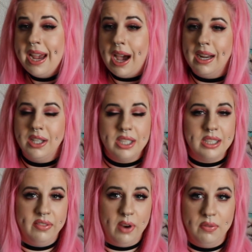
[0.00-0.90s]
And I just
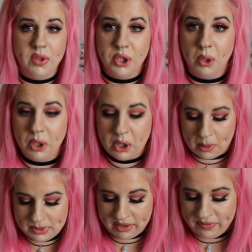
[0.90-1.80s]
love off-the-shoulder
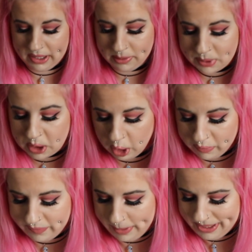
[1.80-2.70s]
tops. I find them so
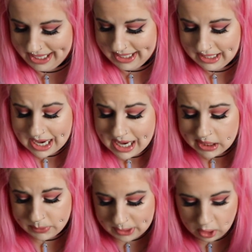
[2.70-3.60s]
feminine.
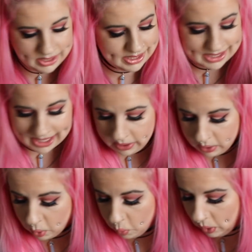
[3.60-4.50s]
So I got this in
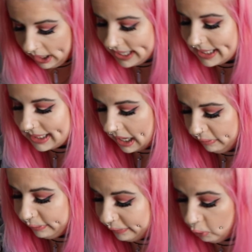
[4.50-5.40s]
white,
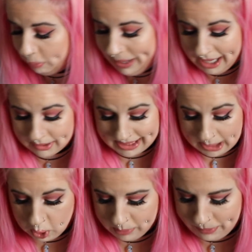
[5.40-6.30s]
and for £4, I
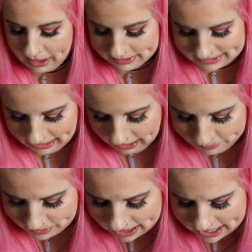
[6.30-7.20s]
couldn't pass it up.